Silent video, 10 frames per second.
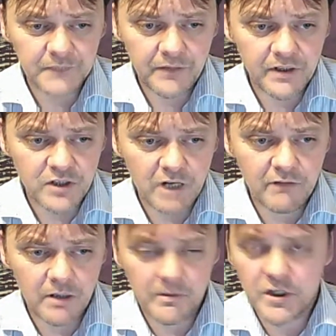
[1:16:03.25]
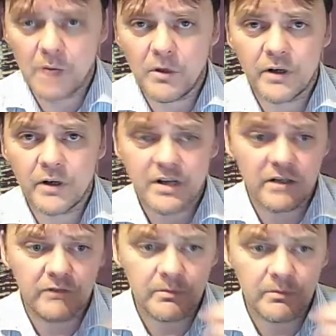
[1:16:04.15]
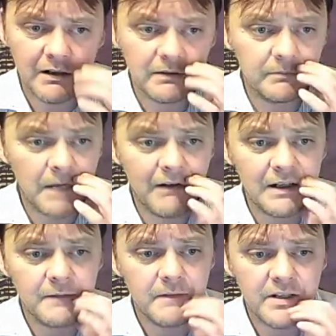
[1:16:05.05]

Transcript: I think Joe Biden's going to run Maryland.